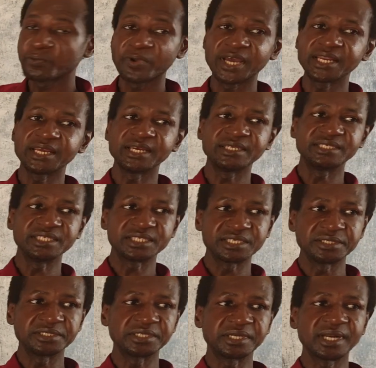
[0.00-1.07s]
When it
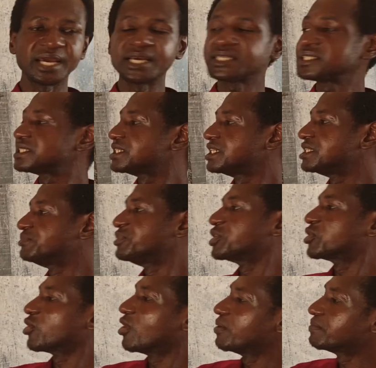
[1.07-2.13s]
disintegrates, it
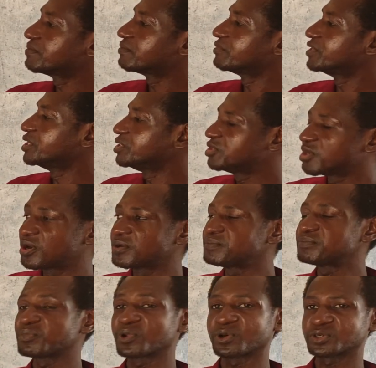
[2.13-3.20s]
becomes
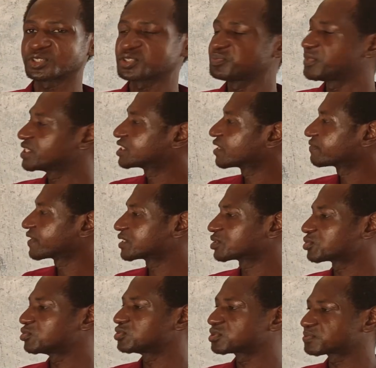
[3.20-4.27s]
radium plus beta
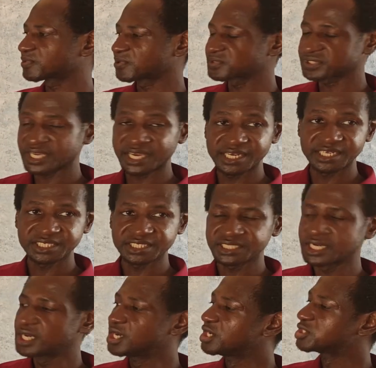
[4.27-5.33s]
particles plus energy.
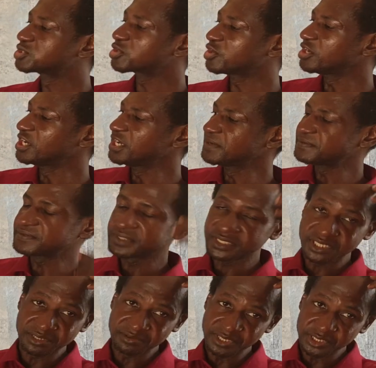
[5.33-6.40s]
So if
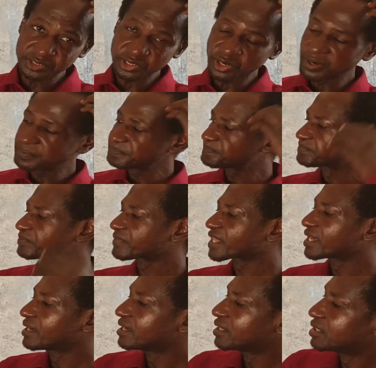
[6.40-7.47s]
the radium
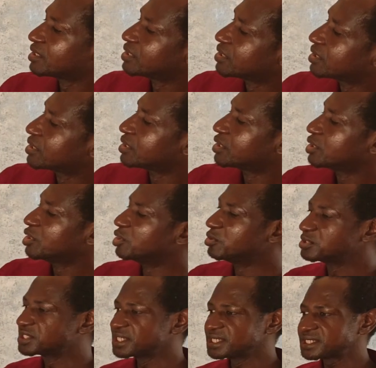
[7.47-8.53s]

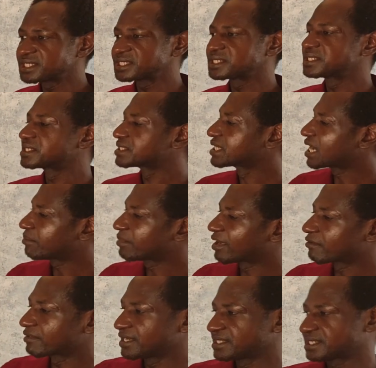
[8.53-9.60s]
loses
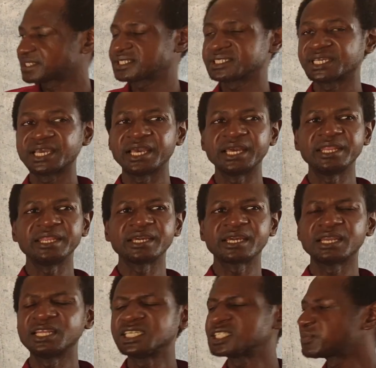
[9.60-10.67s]
gamma rays, a
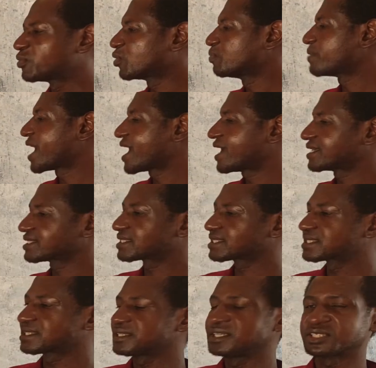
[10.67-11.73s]
negligible
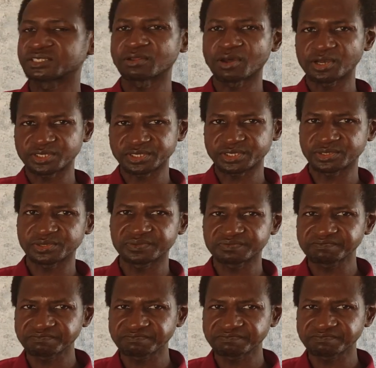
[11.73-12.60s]
mass is lost.